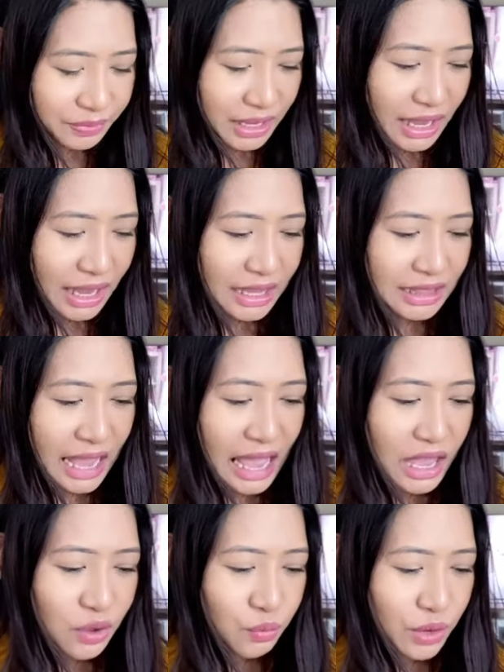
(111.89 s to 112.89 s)
and
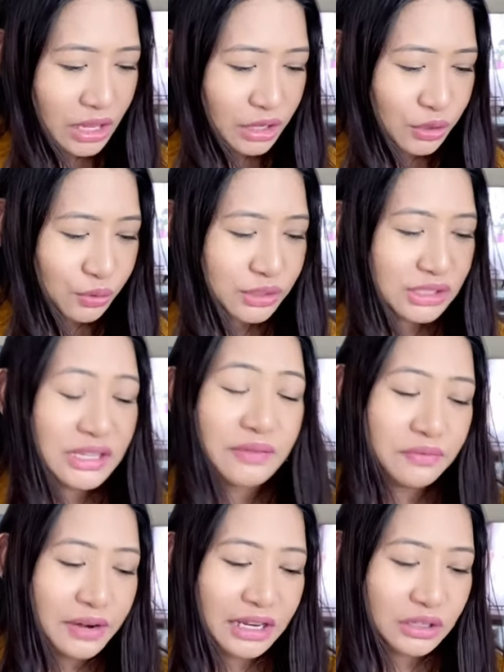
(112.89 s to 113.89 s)
I will use
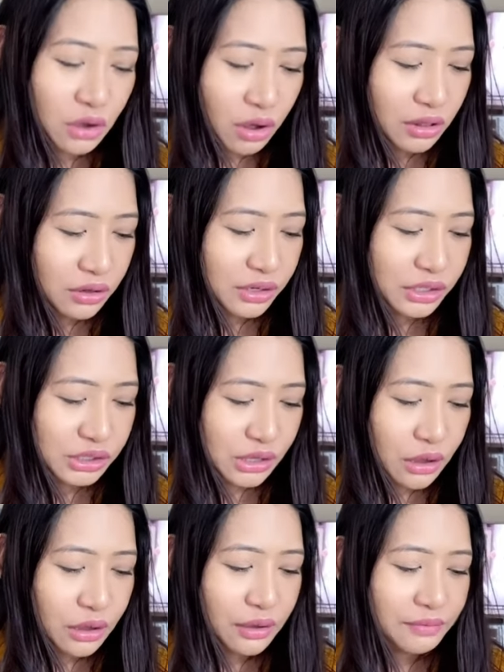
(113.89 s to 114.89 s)
different colors
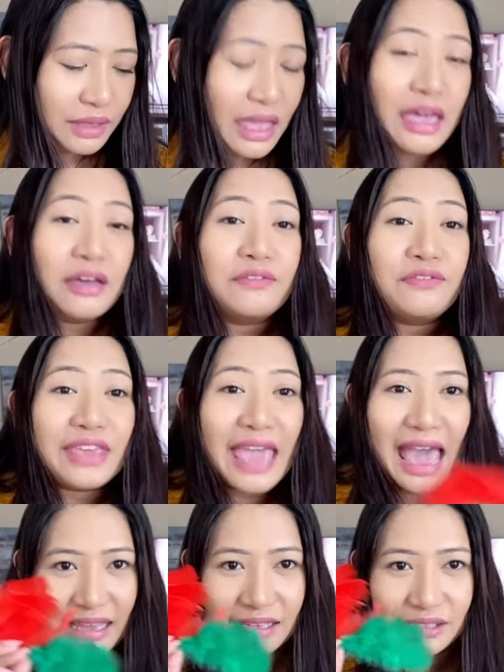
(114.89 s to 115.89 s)
of fjær.